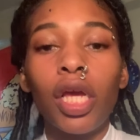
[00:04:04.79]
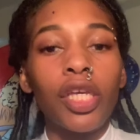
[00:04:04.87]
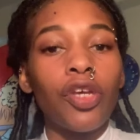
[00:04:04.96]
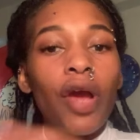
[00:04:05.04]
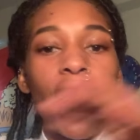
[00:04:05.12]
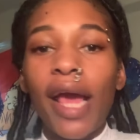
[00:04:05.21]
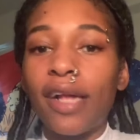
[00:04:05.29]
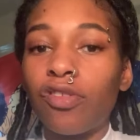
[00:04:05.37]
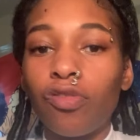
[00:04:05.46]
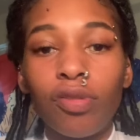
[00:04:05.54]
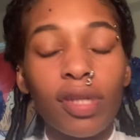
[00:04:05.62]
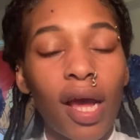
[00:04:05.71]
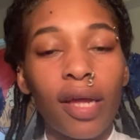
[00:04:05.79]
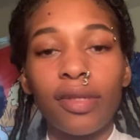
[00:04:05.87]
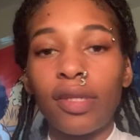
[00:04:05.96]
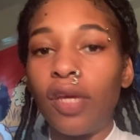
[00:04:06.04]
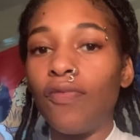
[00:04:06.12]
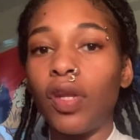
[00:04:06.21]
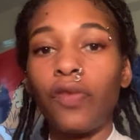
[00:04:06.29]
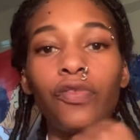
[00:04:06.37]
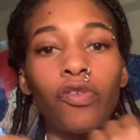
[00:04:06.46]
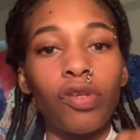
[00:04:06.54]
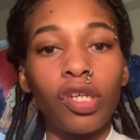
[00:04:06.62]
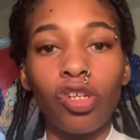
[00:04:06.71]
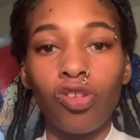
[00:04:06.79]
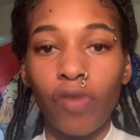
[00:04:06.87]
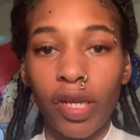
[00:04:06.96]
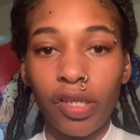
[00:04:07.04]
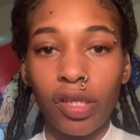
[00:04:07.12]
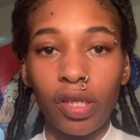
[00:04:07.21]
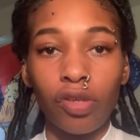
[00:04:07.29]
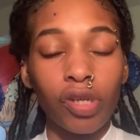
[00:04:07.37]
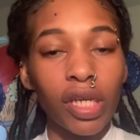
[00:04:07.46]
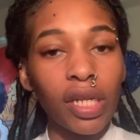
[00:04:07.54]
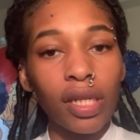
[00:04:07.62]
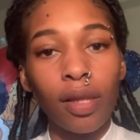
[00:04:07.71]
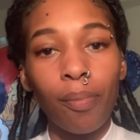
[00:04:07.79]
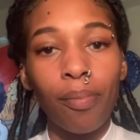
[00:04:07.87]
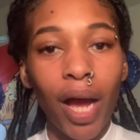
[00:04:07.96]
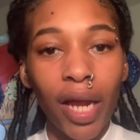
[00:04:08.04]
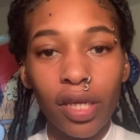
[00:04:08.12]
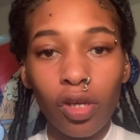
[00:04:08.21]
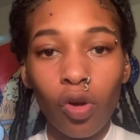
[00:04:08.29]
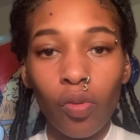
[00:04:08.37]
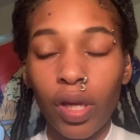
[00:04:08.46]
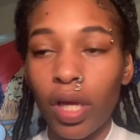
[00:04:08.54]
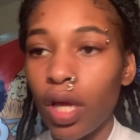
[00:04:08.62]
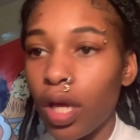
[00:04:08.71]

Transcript: you're exercising, even if you're just stretching, you're getting the body going,